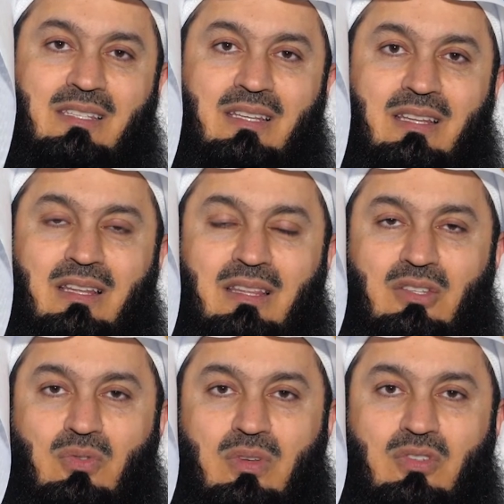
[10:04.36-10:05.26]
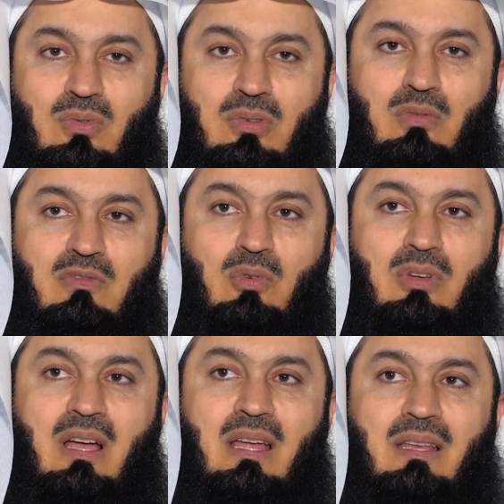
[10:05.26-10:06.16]
in another surah, Surah Al
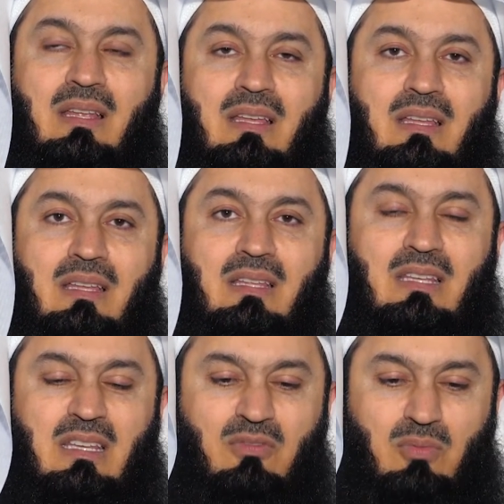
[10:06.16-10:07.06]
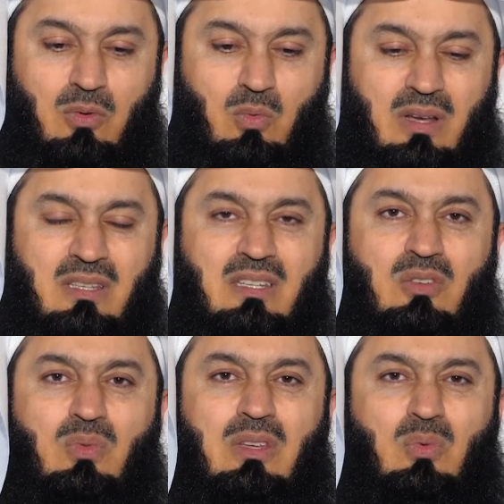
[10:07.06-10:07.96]
Furqan, that if we wanted,
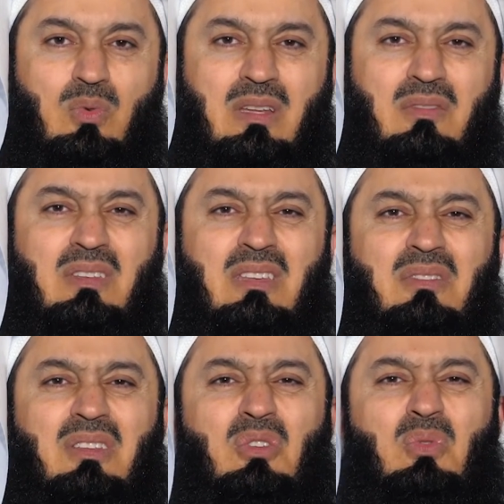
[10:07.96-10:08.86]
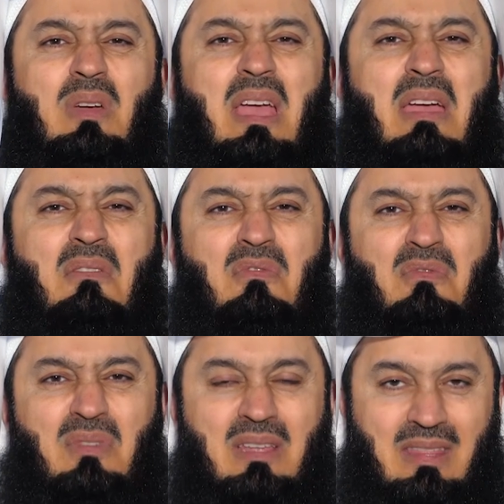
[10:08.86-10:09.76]
we would have given you
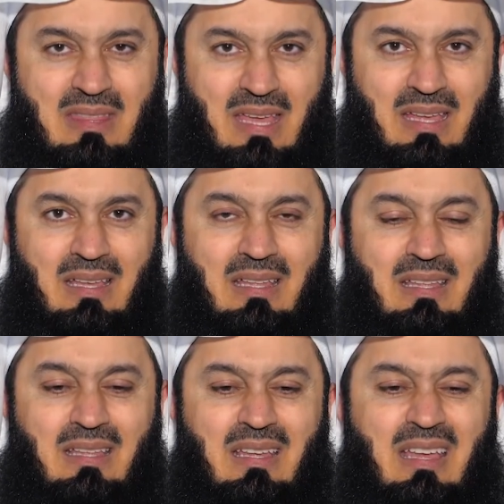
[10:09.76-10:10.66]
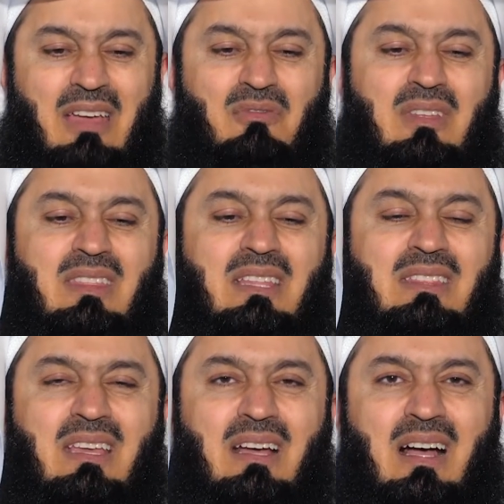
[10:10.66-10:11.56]
everything, everything
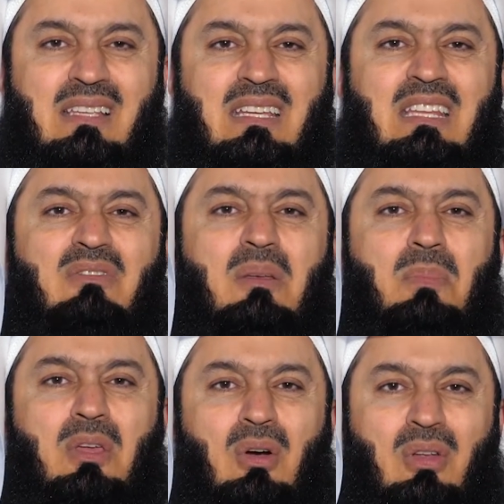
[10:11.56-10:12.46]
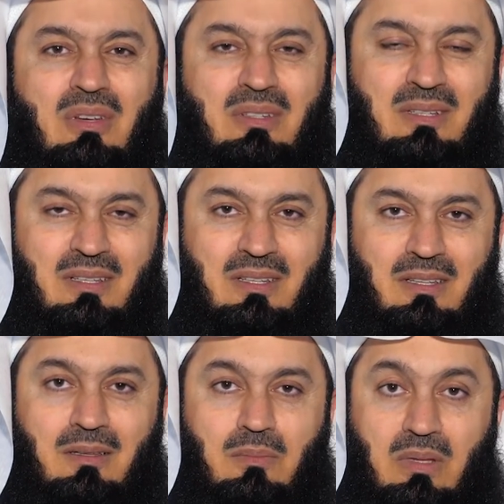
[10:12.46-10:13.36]
they ask and even beyond.
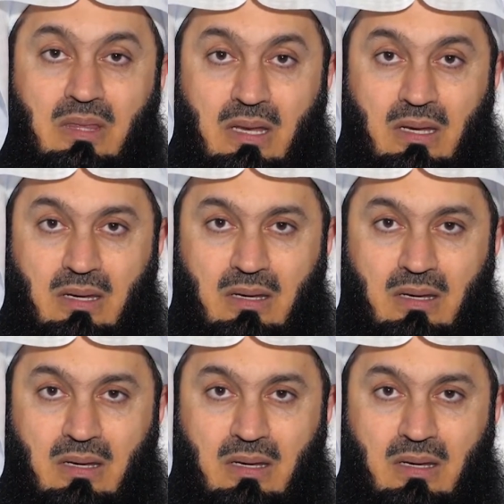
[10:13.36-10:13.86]
But then